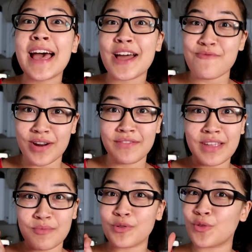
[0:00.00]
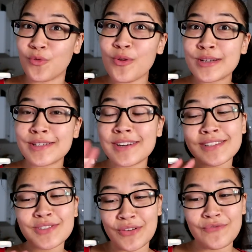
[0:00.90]
and 1 of them was 4
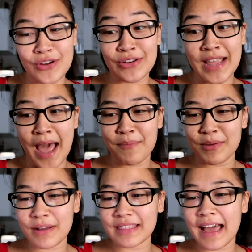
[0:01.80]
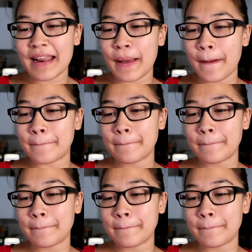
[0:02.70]
stars, so I'm very happy about that.